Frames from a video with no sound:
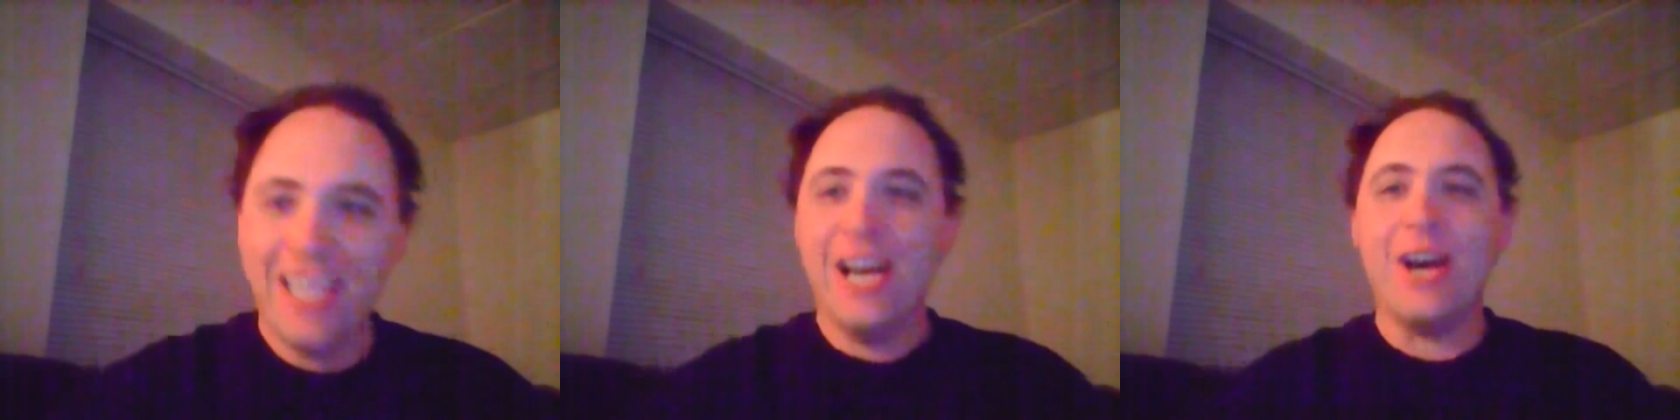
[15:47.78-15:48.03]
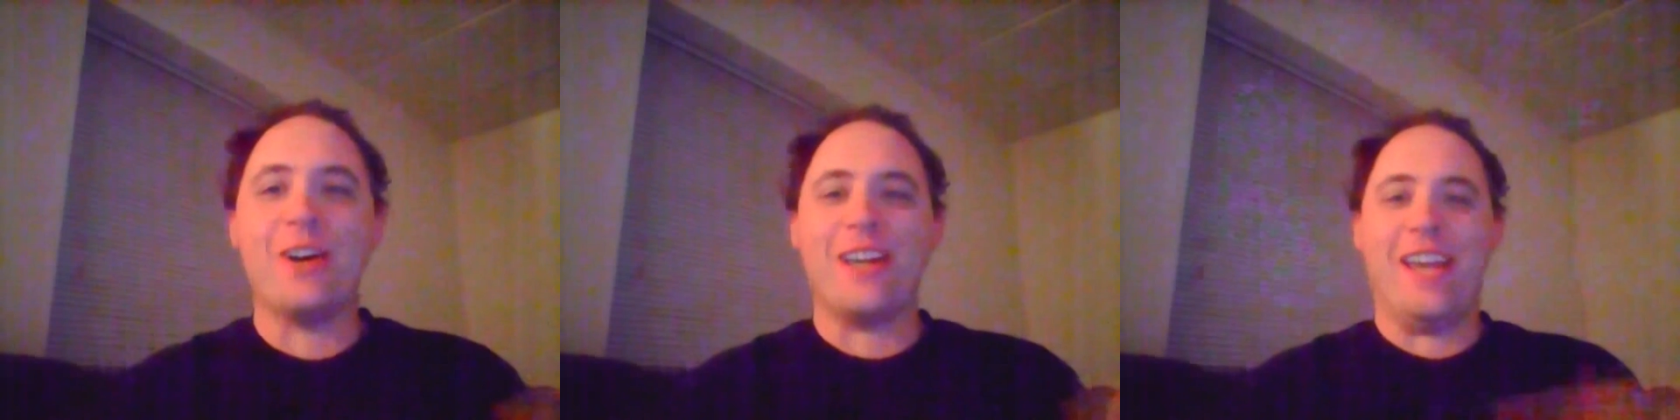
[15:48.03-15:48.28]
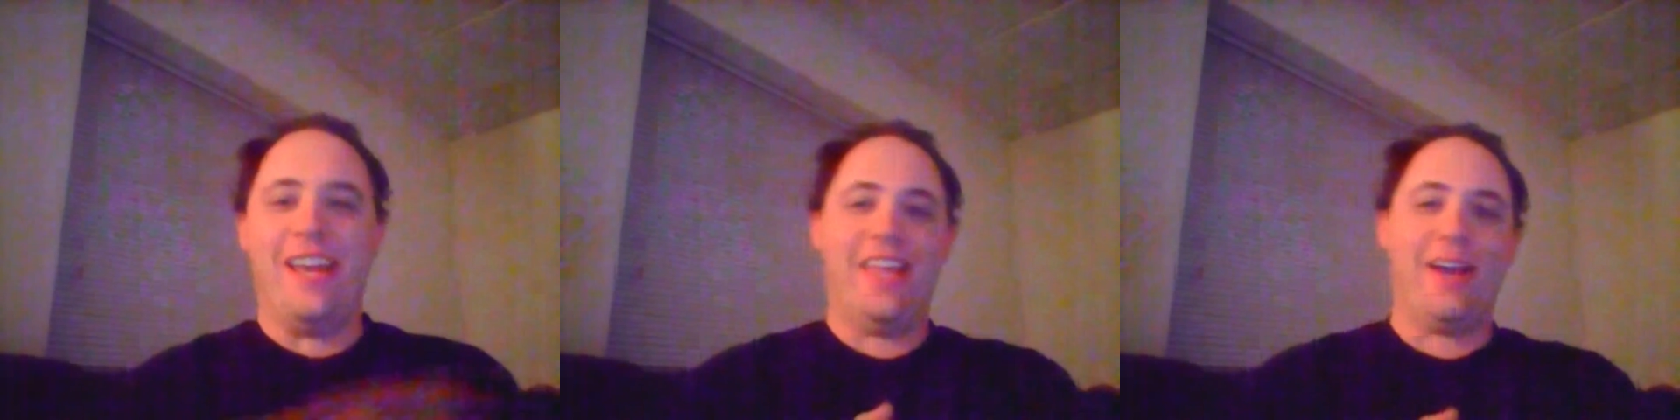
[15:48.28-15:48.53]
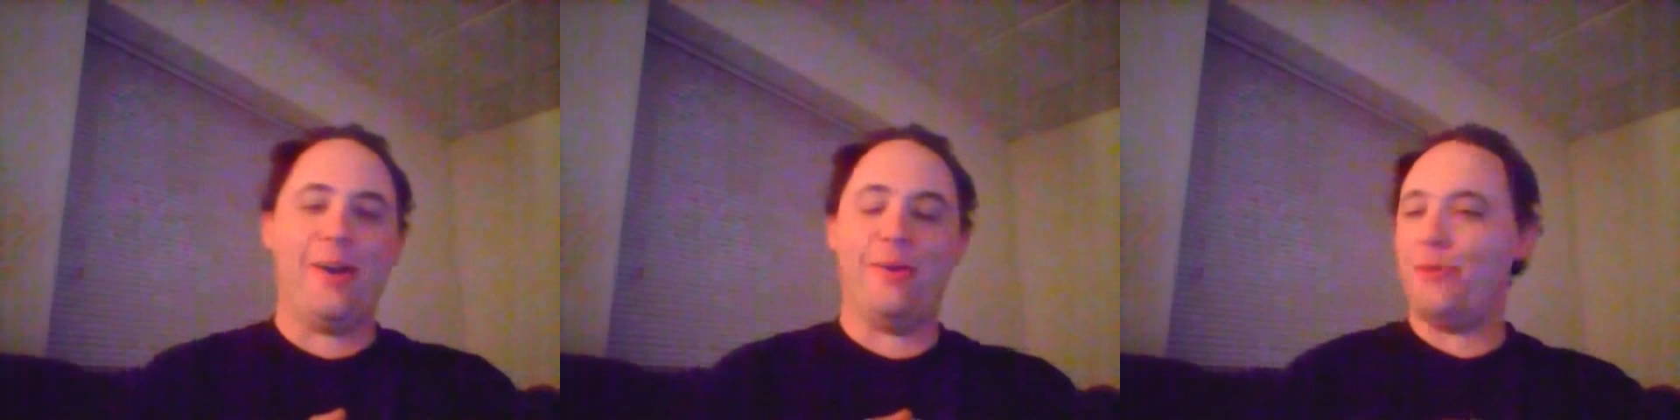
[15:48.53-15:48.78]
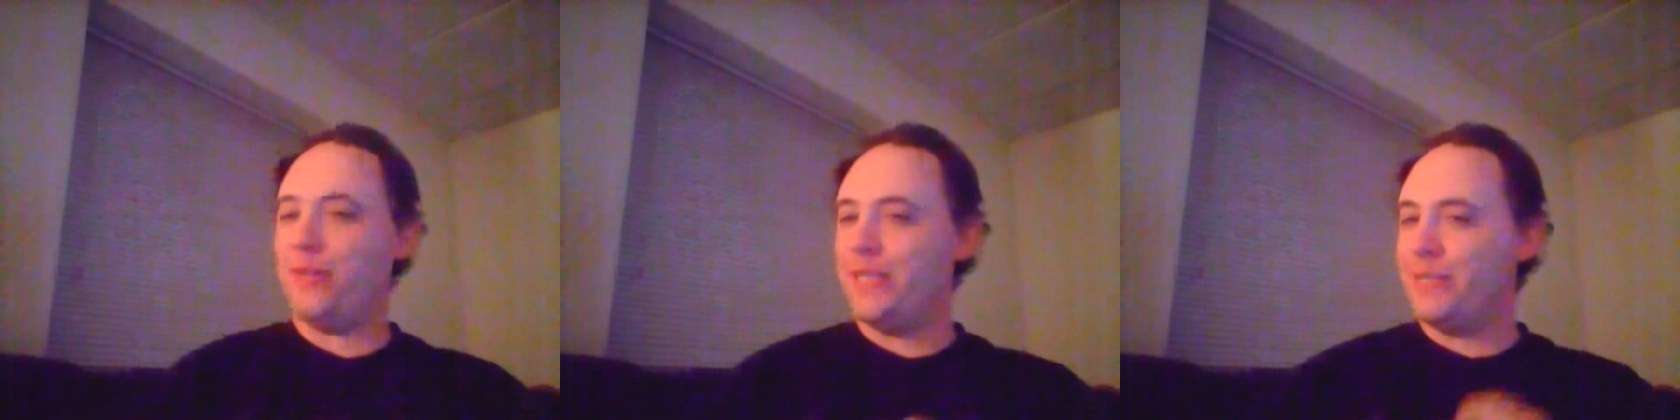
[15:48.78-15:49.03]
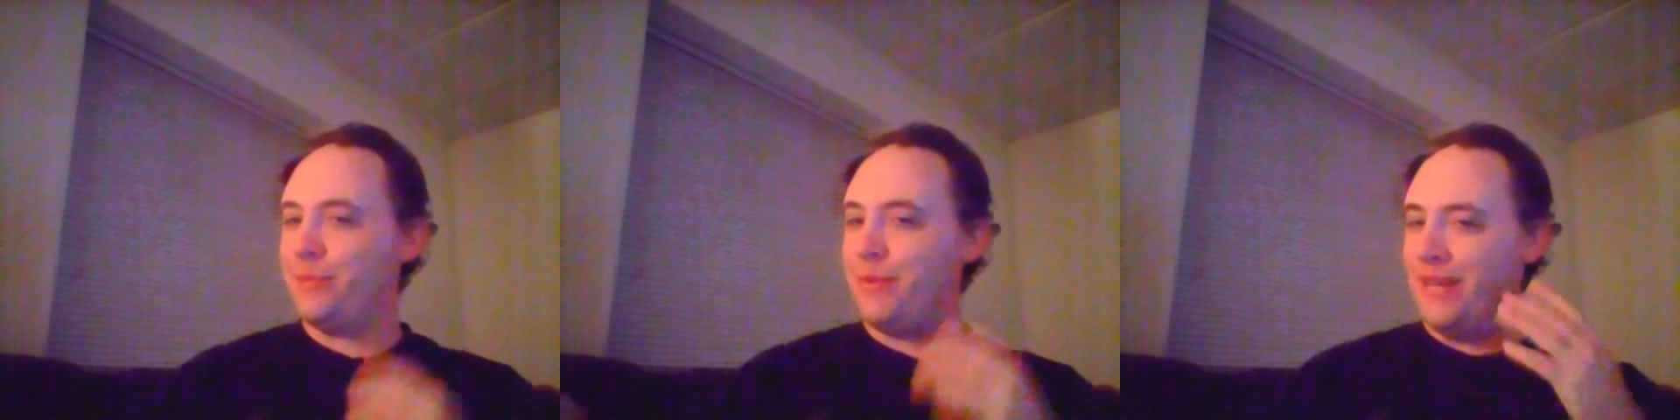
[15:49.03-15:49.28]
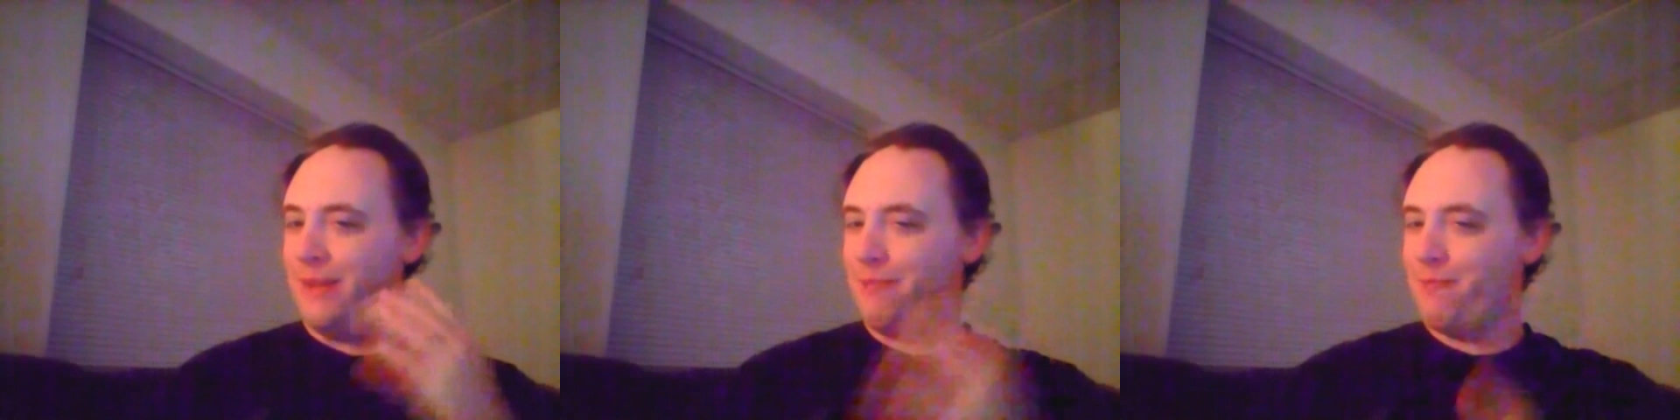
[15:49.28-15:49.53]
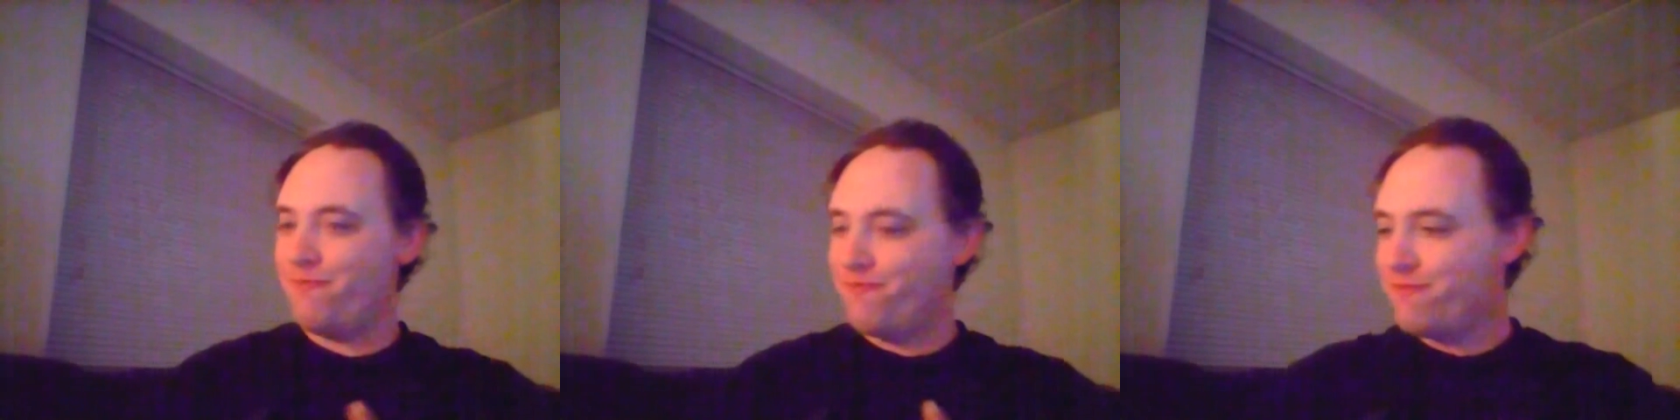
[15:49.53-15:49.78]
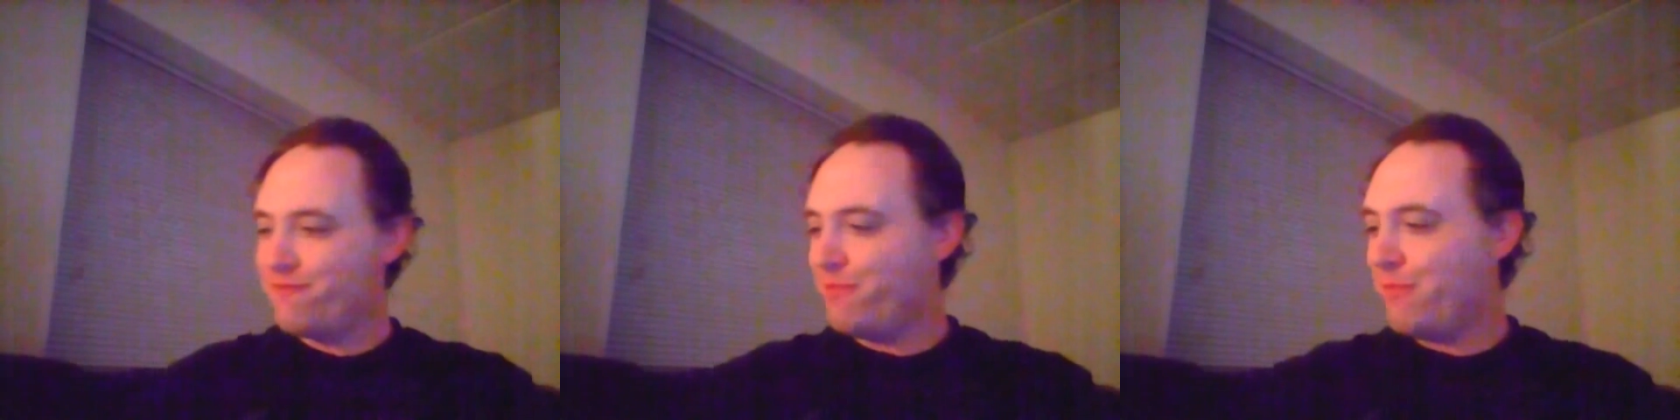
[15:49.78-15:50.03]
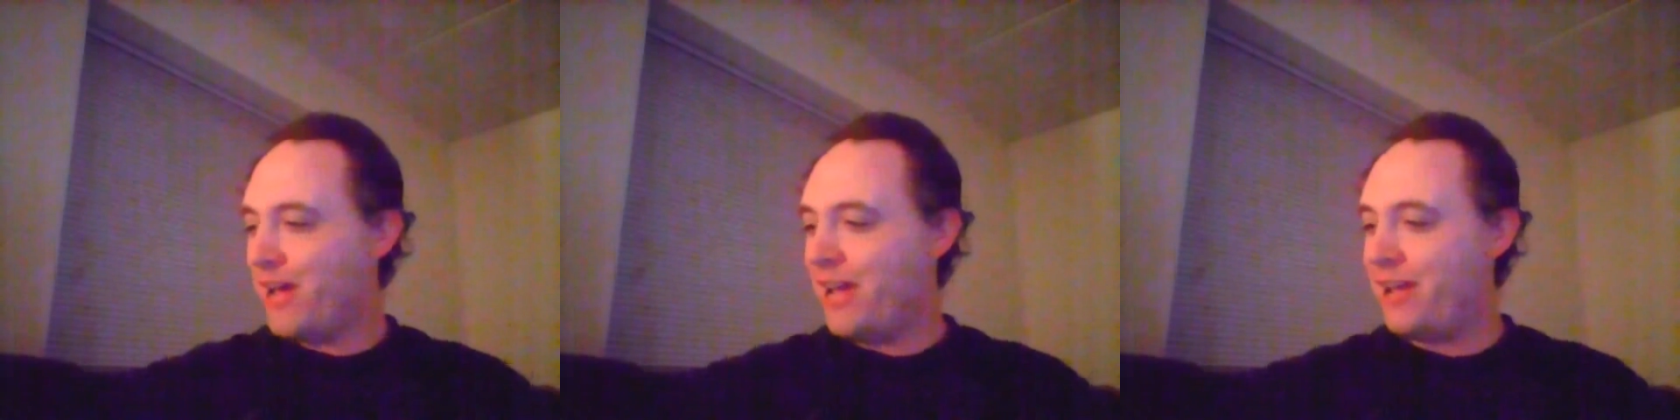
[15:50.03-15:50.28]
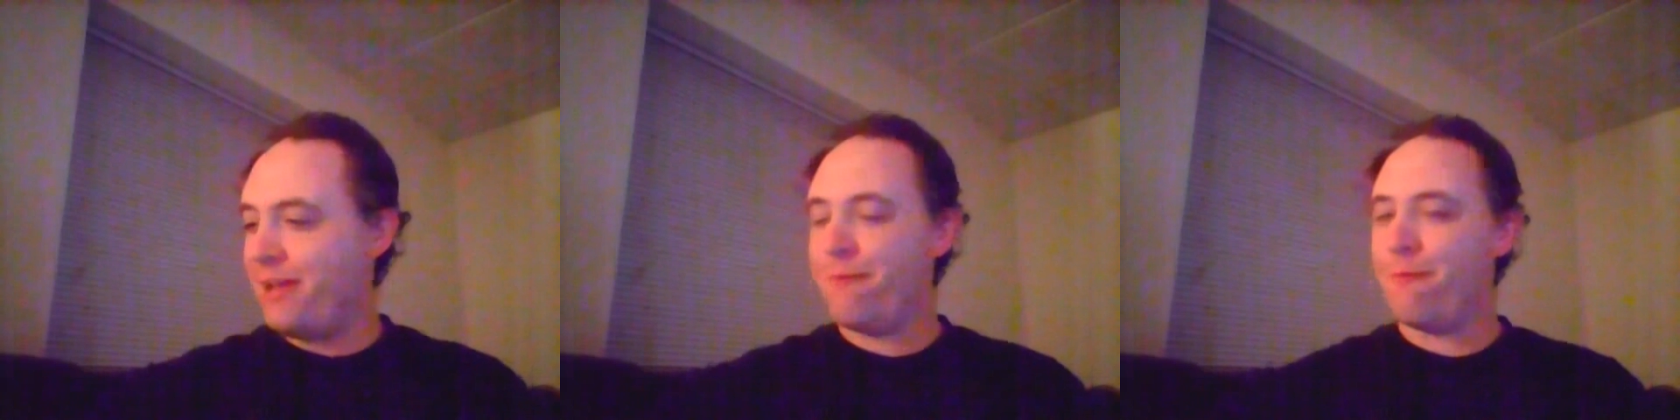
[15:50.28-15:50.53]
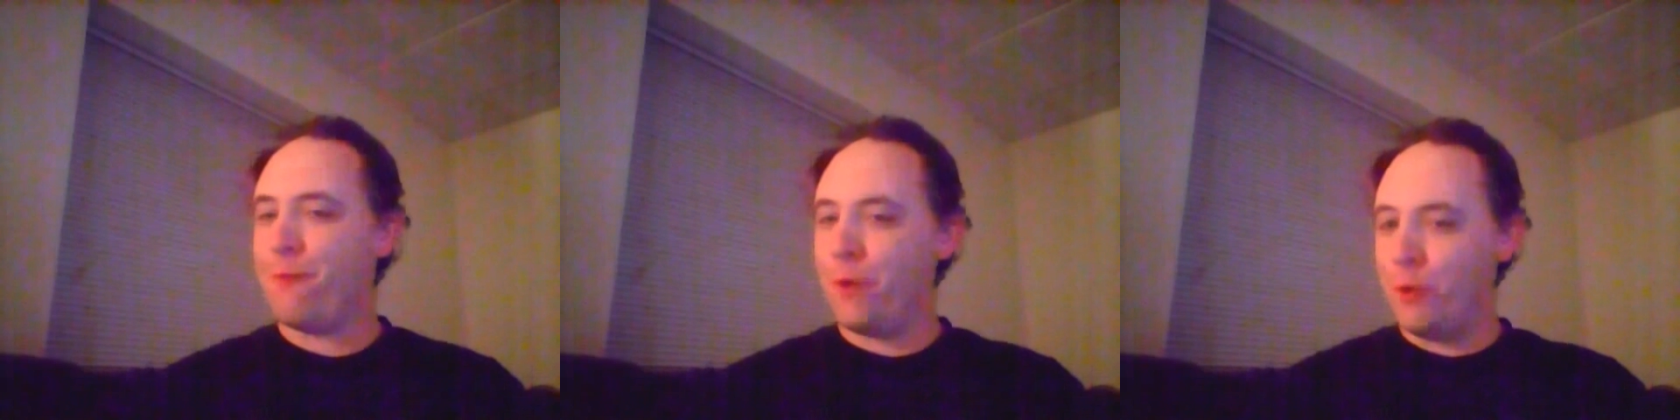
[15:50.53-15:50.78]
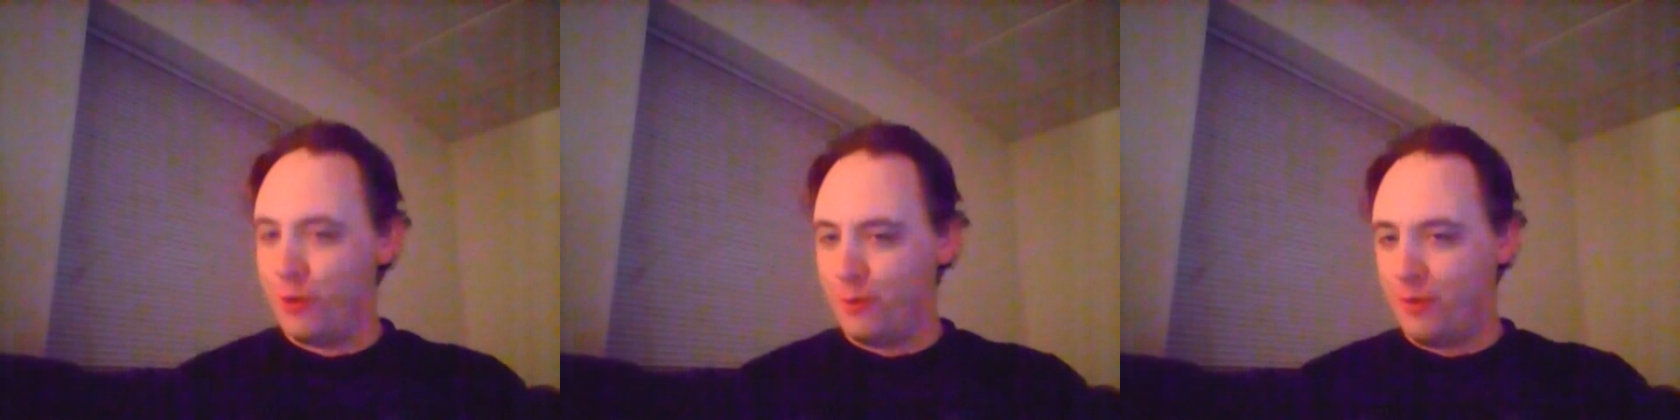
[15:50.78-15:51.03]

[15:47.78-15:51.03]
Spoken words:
Okay, that was my phone